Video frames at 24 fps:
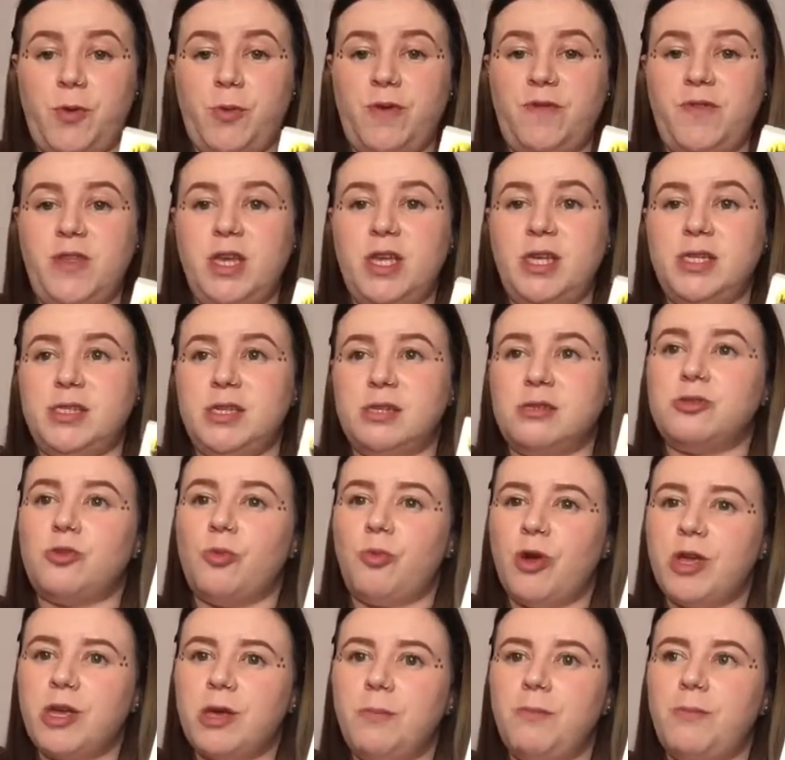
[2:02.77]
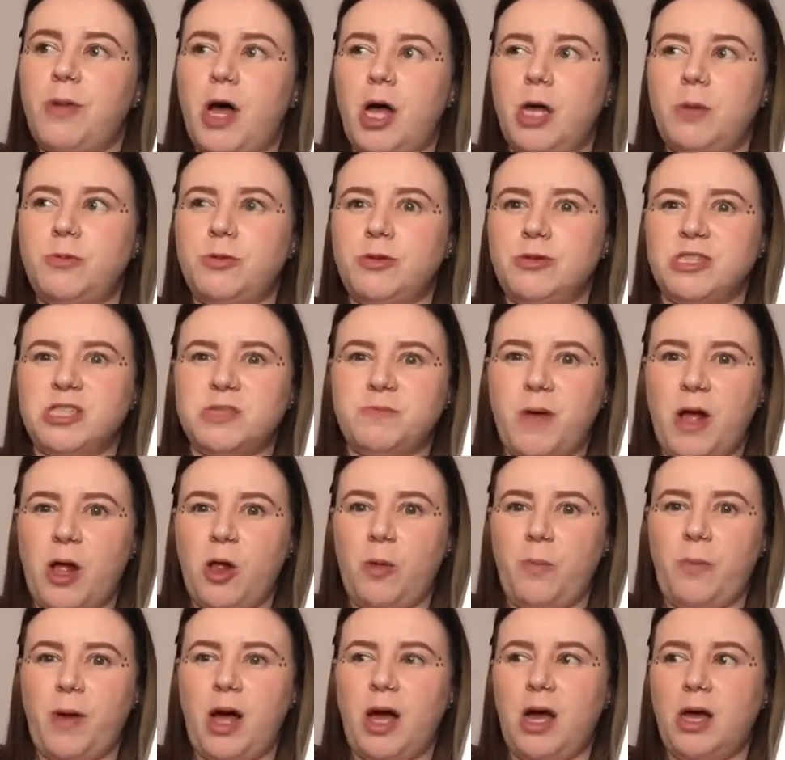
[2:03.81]
of these. There's the Wiccan Bible, Spell
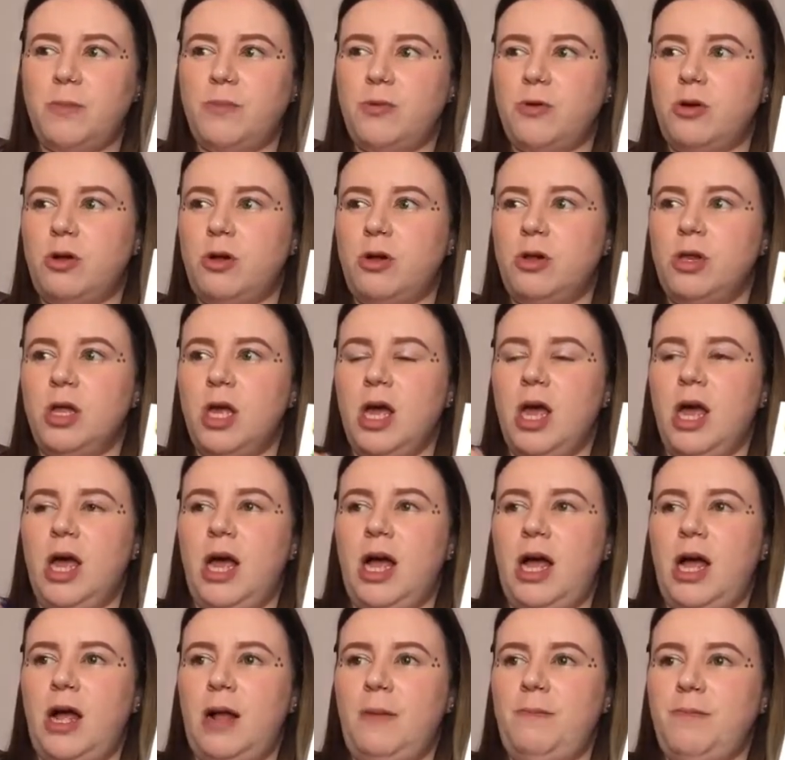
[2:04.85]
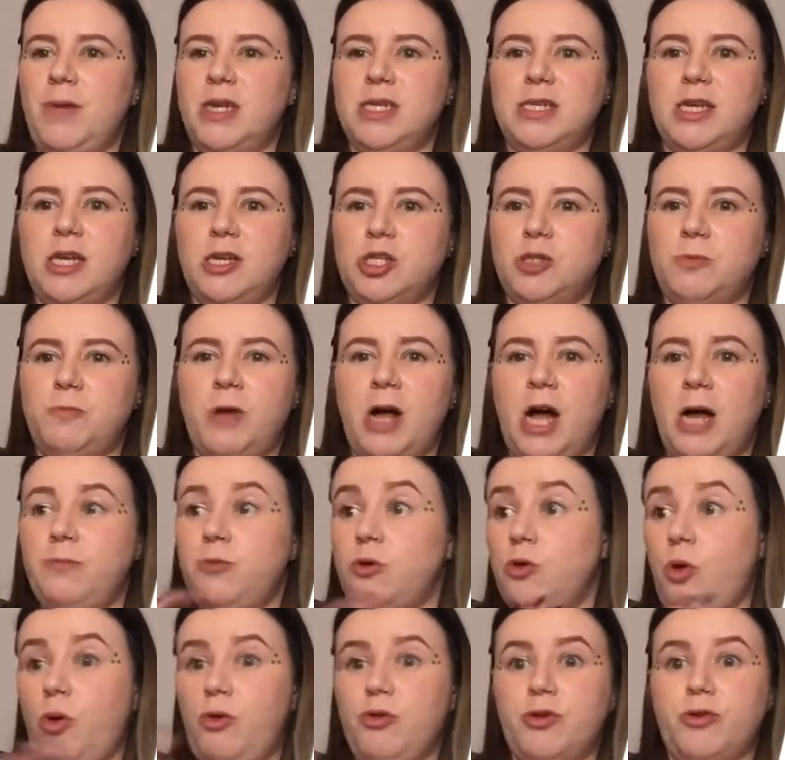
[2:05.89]
Bible, uh, Meditation Bible,
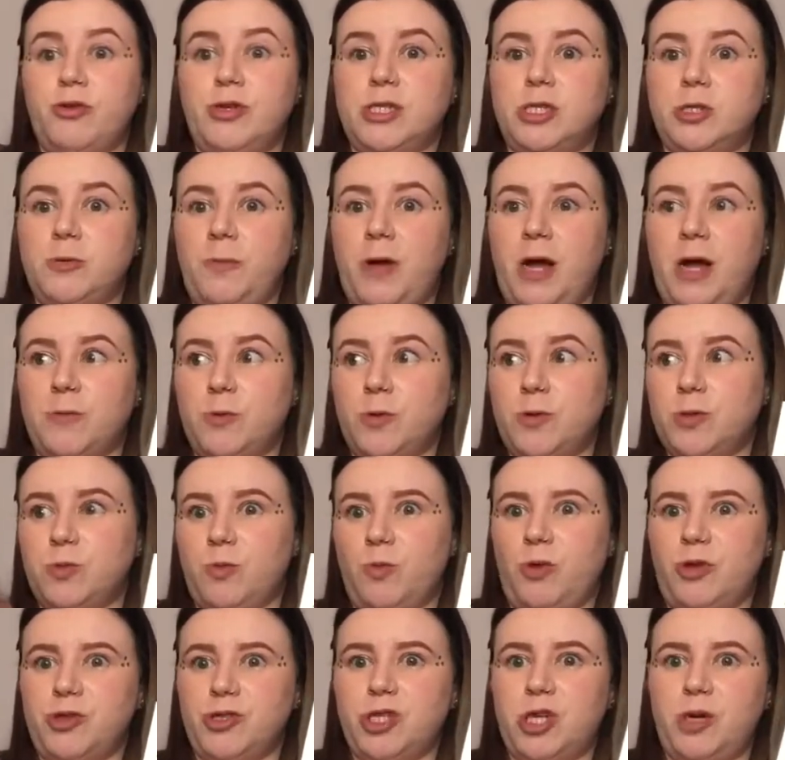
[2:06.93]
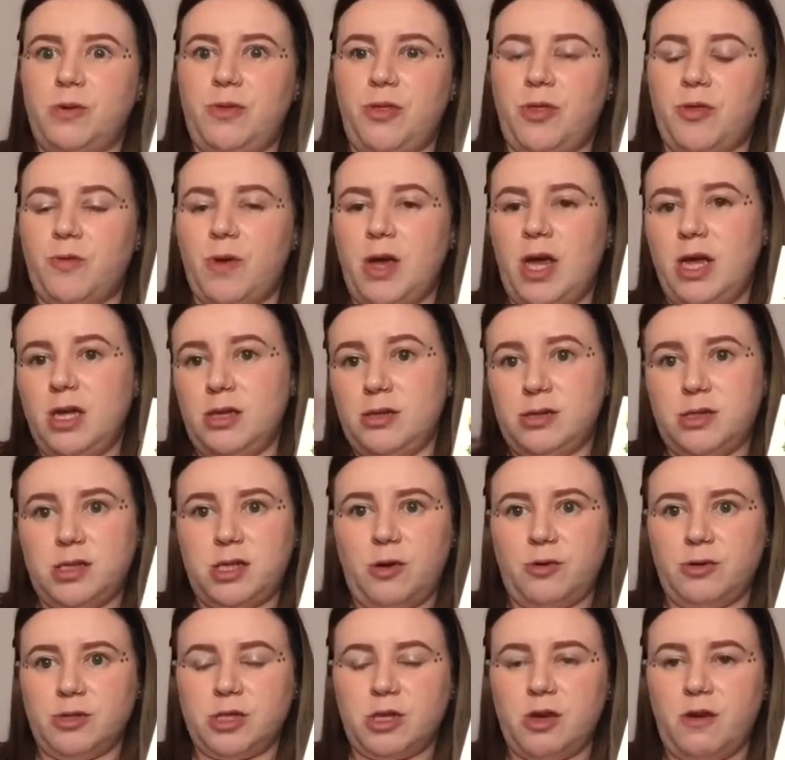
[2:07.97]
all the Crystal Bibles from 1, 2 and 3, and so
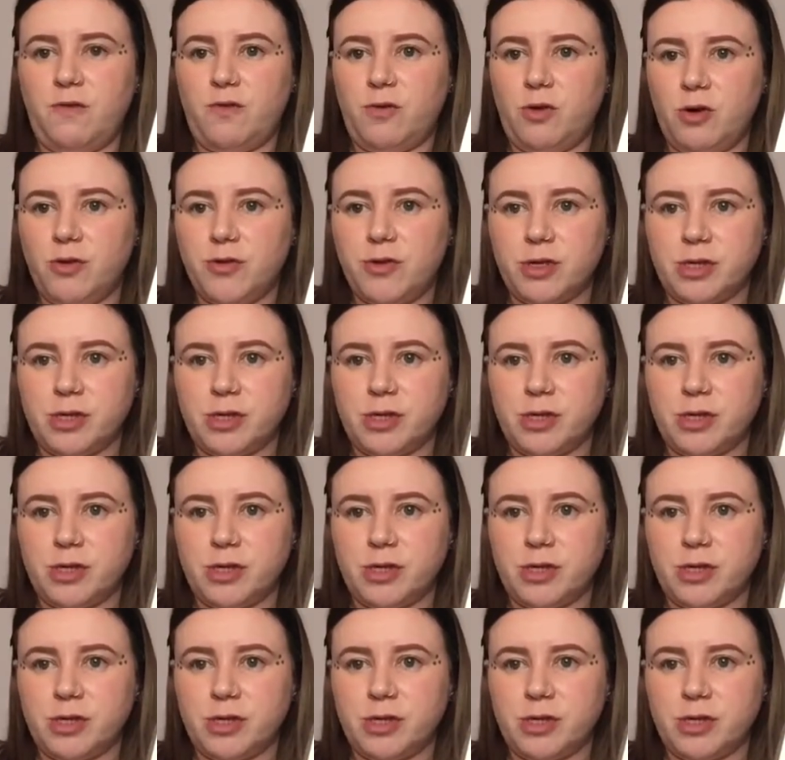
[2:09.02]
on and so forth.